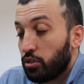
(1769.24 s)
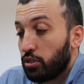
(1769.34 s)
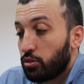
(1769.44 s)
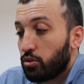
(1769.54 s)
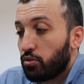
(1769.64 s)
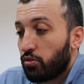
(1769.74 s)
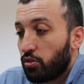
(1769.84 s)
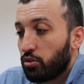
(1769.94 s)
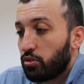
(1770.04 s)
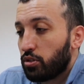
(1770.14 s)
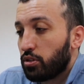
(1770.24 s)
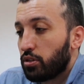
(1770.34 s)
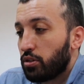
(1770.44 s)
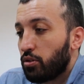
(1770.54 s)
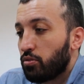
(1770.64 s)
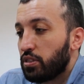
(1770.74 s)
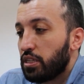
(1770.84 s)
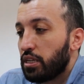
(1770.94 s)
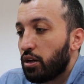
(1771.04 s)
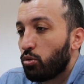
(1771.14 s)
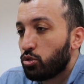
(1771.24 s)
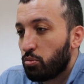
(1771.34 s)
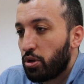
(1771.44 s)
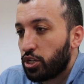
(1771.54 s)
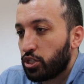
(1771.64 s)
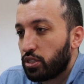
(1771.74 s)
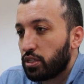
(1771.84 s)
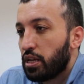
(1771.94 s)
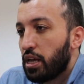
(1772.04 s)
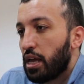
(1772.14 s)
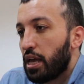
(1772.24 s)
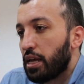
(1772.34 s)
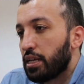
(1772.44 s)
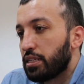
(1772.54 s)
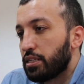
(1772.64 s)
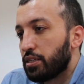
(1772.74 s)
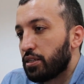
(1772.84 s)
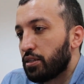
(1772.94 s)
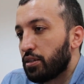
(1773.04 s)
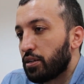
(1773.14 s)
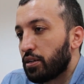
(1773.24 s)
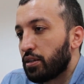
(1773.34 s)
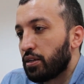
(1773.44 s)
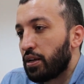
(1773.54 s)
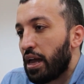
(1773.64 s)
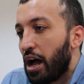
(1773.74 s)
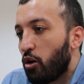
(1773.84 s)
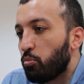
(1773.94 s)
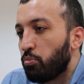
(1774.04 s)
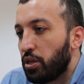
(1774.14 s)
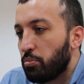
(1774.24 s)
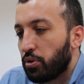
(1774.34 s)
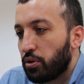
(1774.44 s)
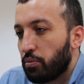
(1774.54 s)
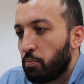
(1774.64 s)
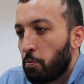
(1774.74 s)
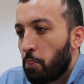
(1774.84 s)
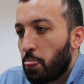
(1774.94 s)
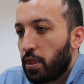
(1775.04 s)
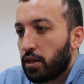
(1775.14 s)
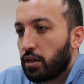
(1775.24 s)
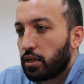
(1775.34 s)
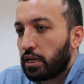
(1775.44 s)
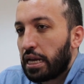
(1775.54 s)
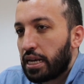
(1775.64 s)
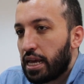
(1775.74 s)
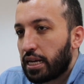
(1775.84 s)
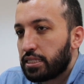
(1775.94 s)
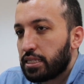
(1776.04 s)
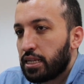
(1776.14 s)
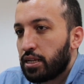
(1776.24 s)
into the front of the automation, and help people connect